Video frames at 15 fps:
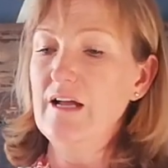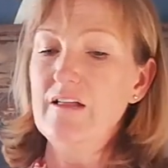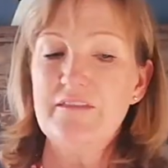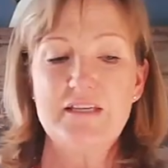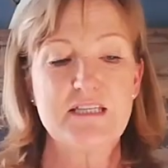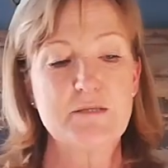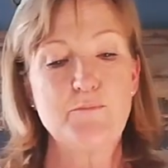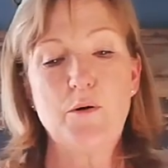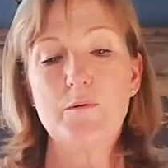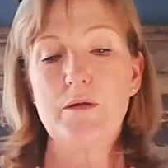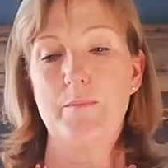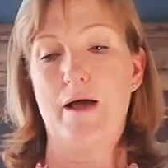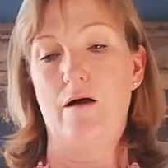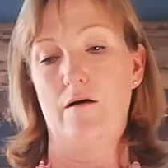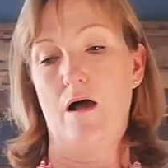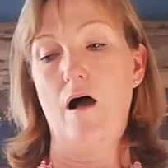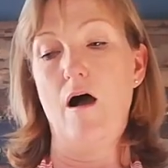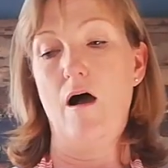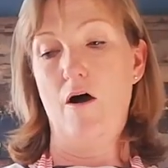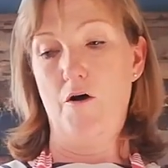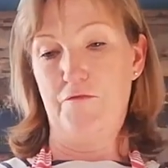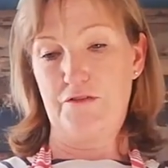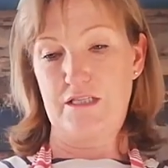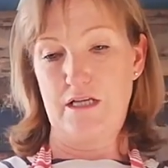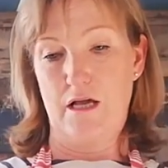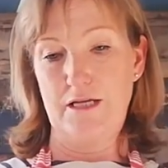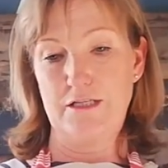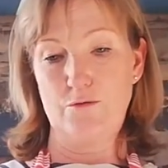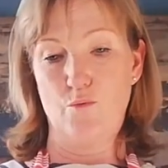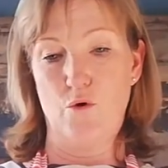This is probably about a half
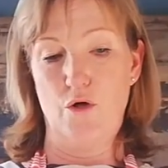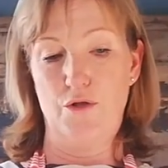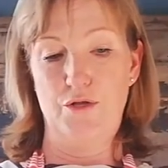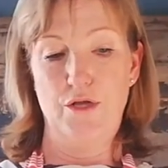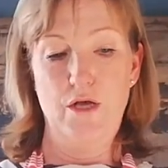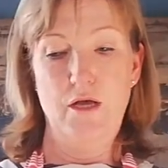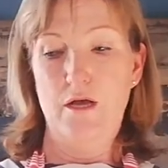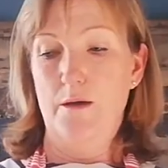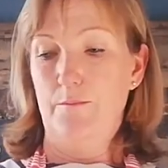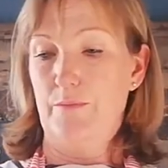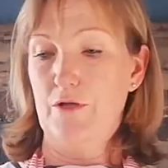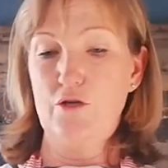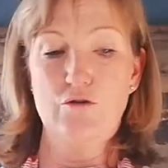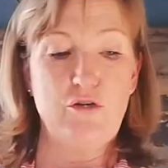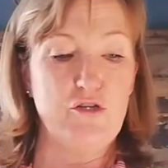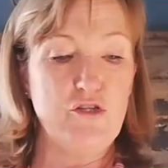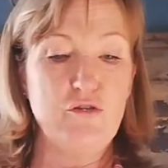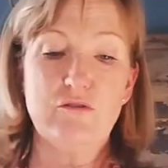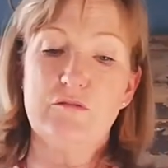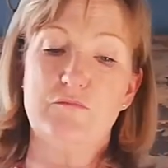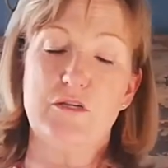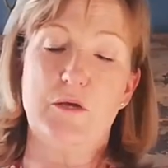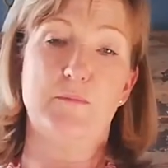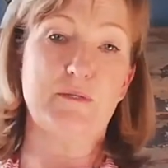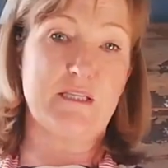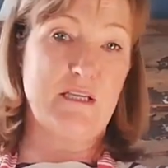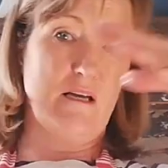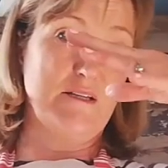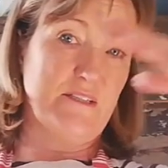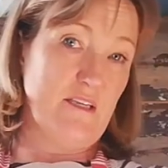size one, but you can do them double
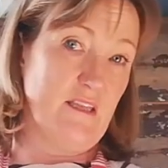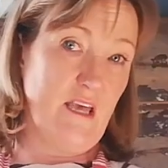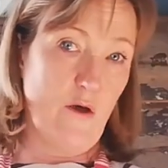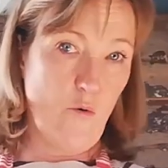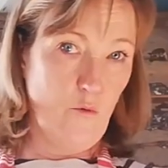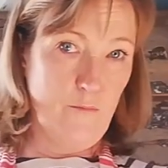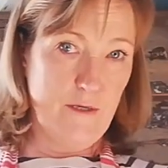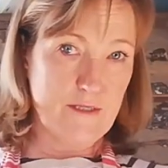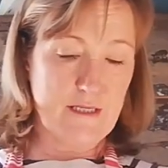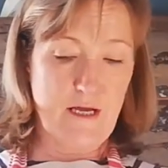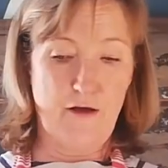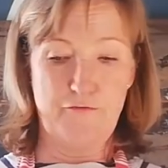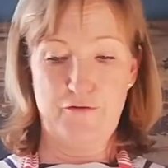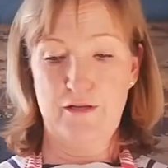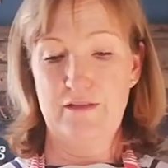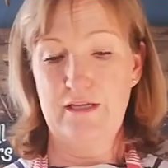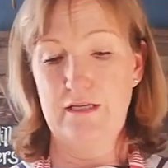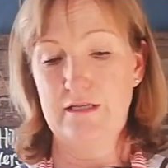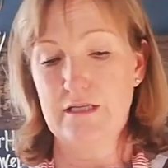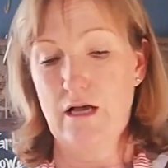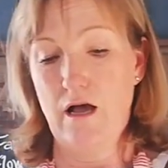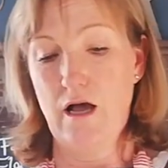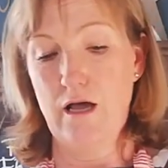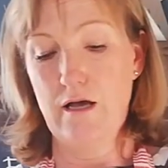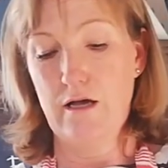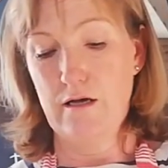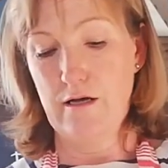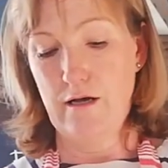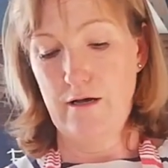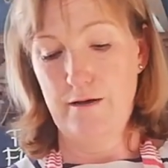size, so they're almost covering the
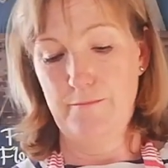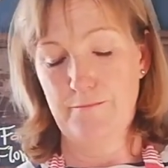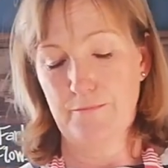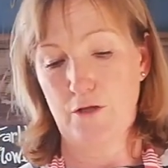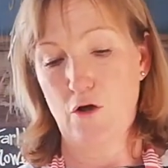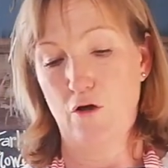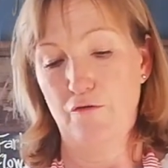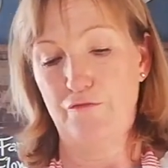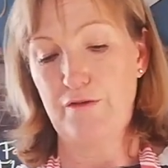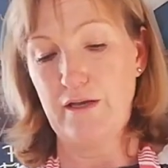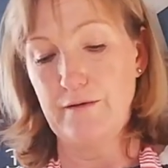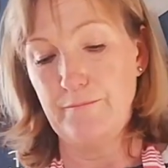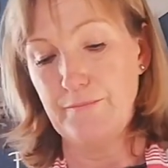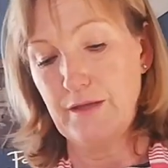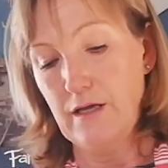entire coffin.